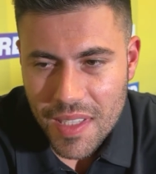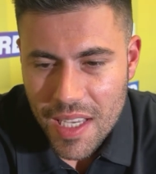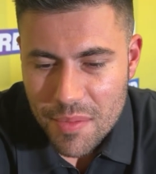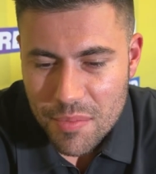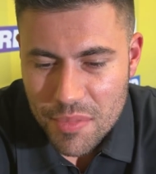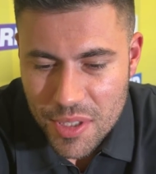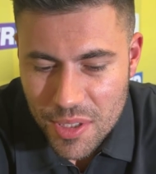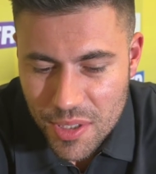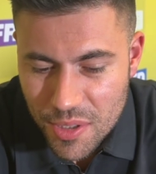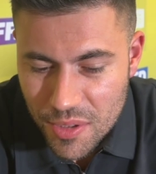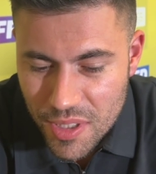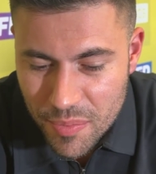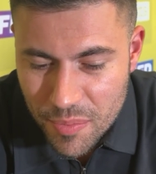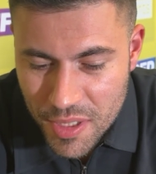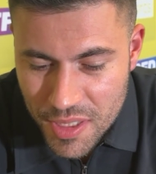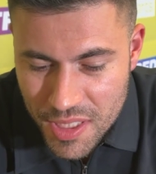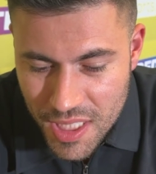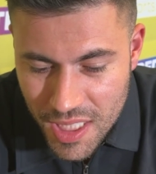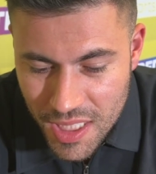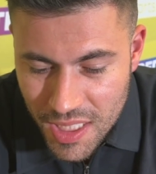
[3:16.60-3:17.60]
Absolutely
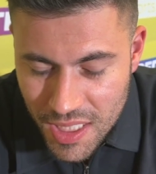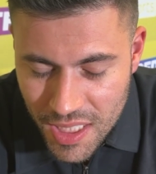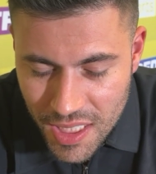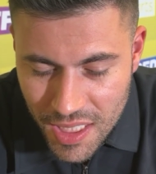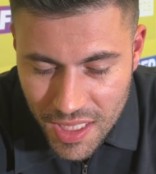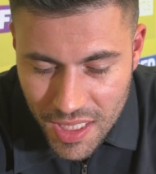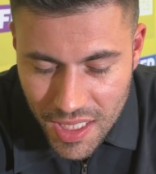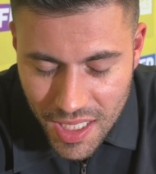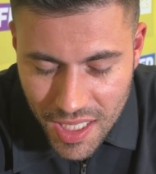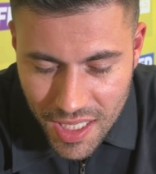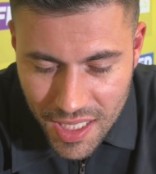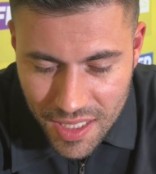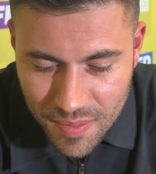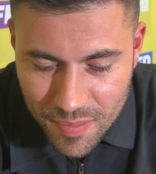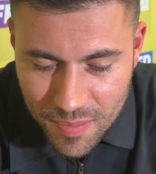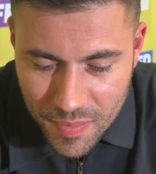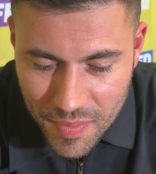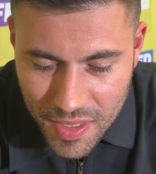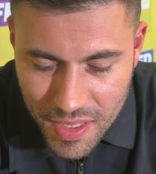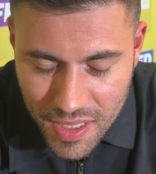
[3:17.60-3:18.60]
buzzing.
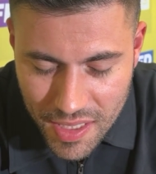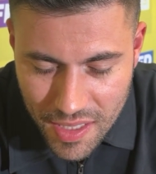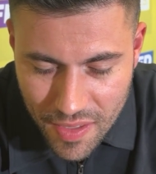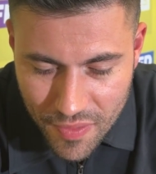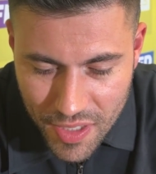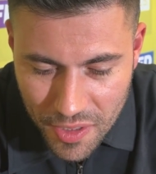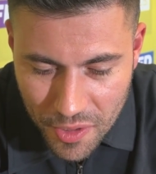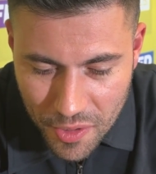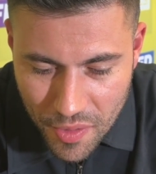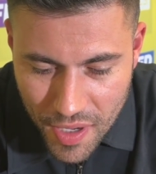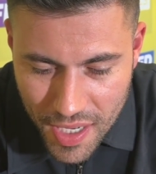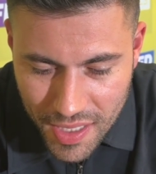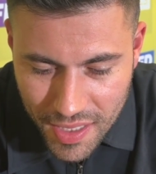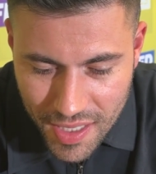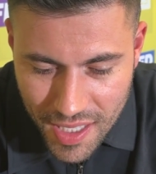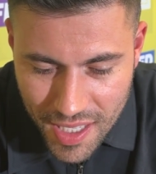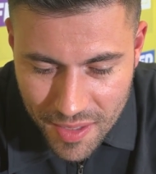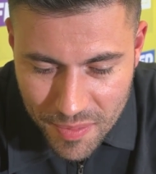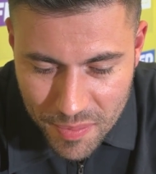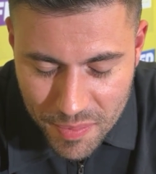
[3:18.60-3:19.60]
He's having a great
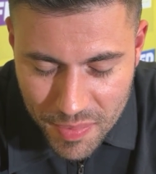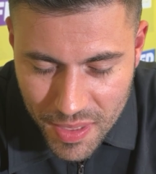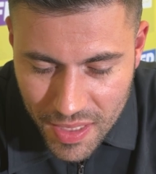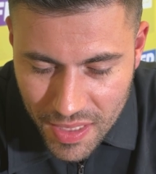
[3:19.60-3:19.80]
camp.